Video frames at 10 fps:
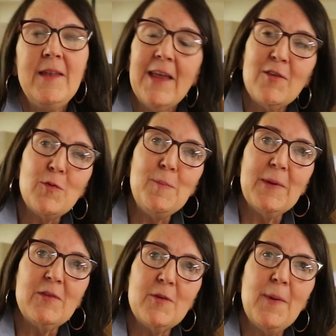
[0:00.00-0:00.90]
Next, we
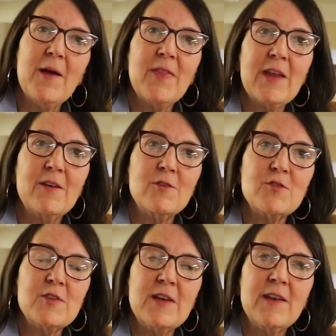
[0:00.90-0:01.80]
built upon that
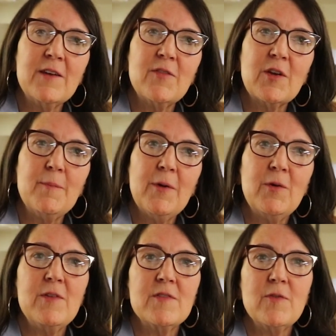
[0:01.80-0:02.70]
understanding of the
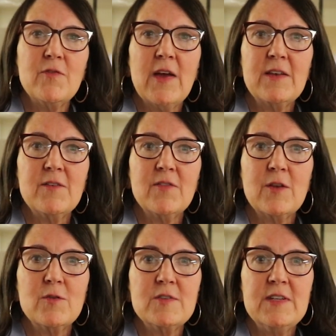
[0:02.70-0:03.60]
components of effective
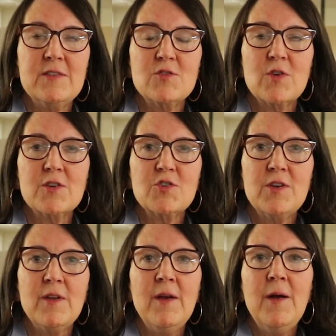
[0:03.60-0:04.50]
literacy
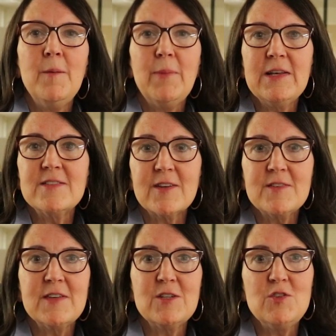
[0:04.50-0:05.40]
instruction by
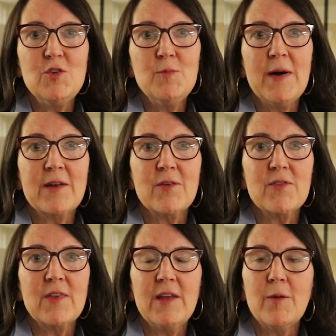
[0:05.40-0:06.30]
discussing two
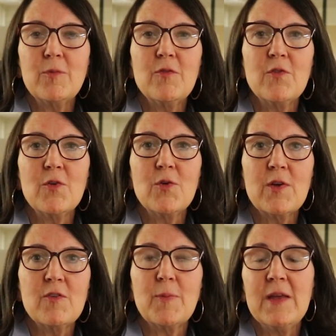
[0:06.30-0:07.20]
models that help to further
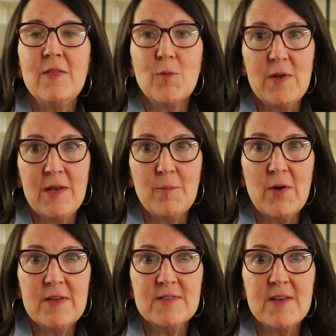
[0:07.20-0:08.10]
explain the reading
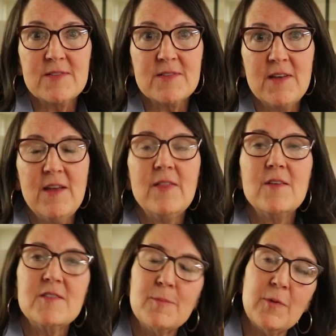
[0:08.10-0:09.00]
process,
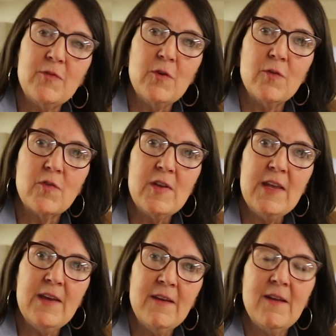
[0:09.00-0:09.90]
the simple view of
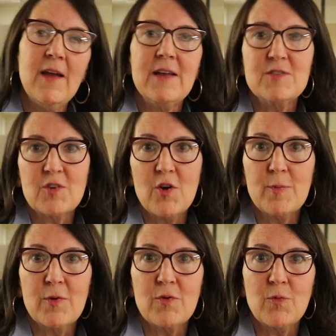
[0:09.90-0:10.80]
reading and
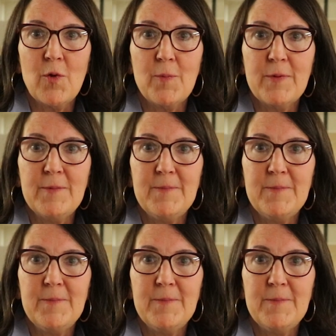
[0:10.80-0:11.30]
Scarborough's rope.